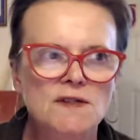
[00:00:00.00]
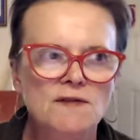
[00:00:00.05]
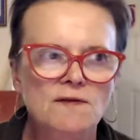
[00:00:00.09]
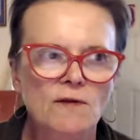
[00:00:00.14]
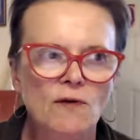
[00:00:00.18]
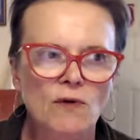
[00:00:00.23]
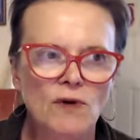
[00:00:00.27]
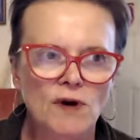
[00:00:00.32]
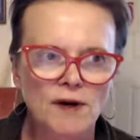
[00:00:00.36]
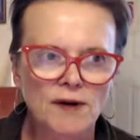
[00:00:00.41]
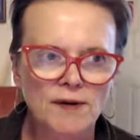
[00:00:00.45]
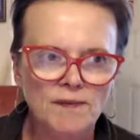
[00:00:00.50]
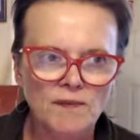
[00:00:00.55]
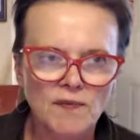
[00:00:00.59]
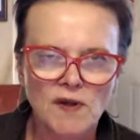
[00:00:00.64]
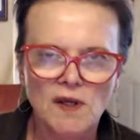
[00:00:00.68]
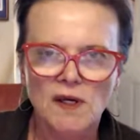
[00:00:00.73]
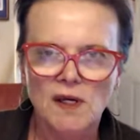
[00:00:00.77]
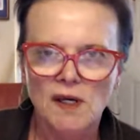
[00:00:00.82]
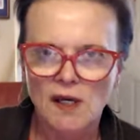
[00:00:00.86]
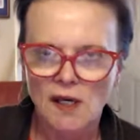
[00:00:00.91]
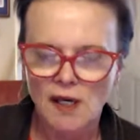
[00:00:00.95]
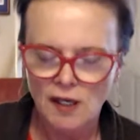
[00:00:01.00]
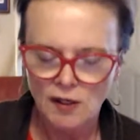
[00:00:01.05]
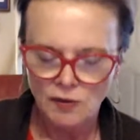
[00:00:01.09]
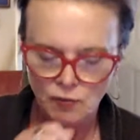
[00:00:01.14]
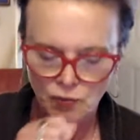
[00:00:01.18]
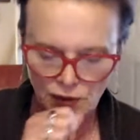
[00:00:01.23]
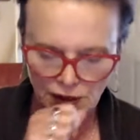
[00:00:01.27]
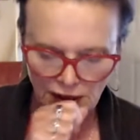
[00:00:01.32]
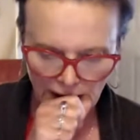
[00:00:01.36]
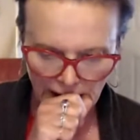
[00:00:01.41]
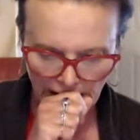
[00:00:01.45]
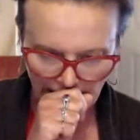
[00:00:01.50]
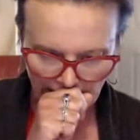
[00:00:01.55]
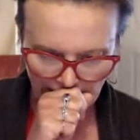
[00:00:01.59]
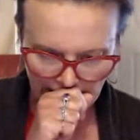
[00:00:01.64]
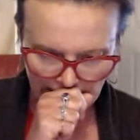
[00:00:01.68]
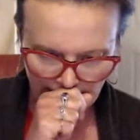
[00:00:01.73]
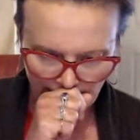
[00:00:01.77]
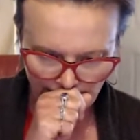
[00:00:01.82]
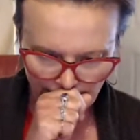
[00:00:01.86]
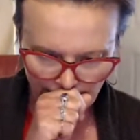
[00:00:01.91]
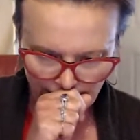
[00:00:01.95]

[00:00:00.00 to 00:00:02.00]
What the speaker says: for in readings.